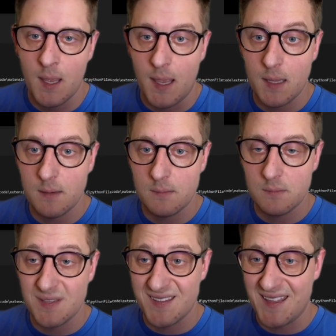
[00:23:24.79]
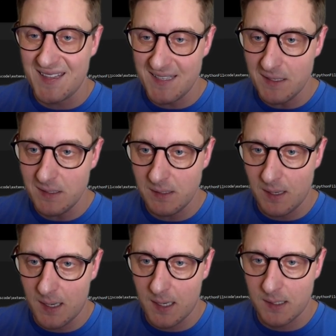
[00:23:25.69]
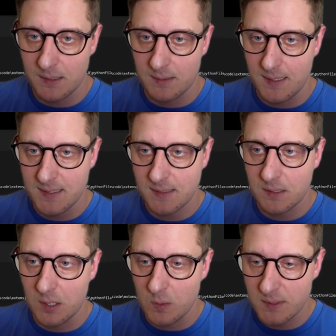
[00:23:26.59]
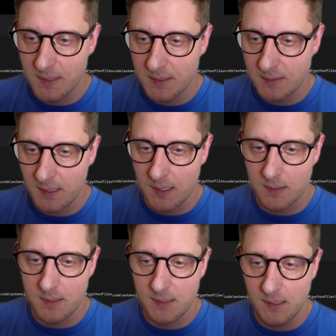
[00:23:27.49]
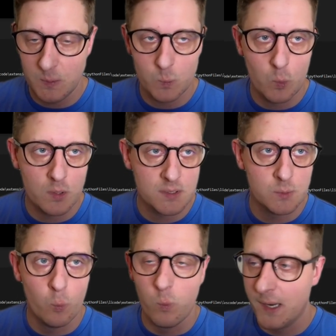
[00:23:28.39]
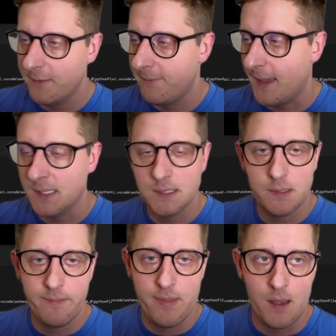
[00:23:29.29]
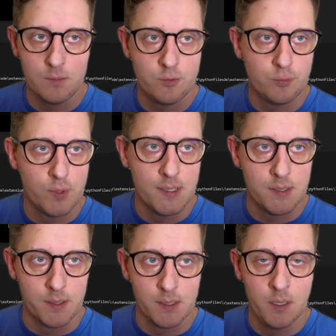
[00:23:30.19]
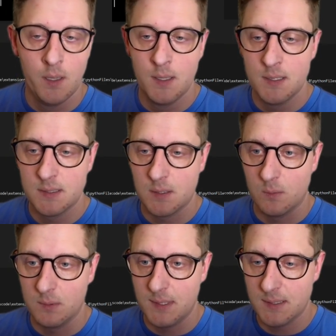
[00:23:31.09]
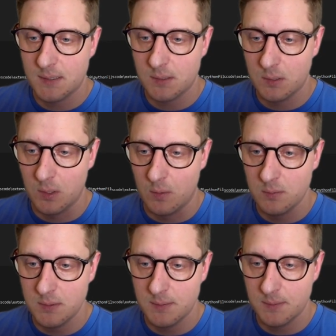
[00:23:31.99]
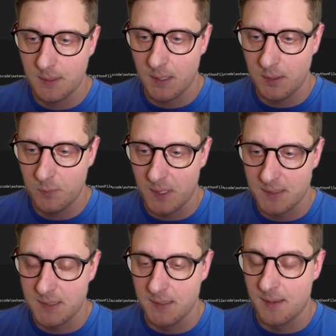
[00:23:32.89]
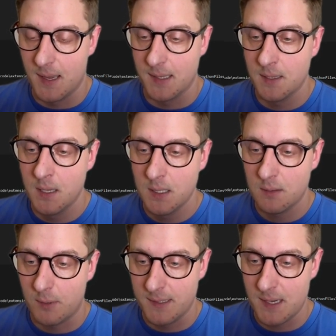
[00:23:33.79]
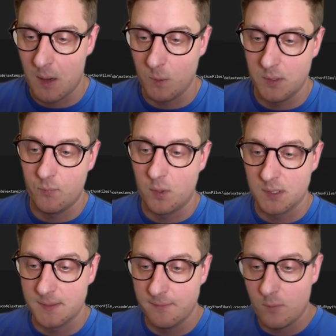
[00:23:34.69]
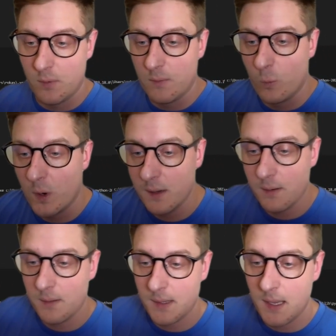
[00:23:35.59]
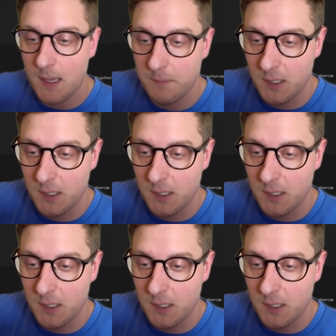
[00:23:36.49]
And that's it. And let's close this, and it works way faster without rendering. So let's close, and you might see that right now it works on one game.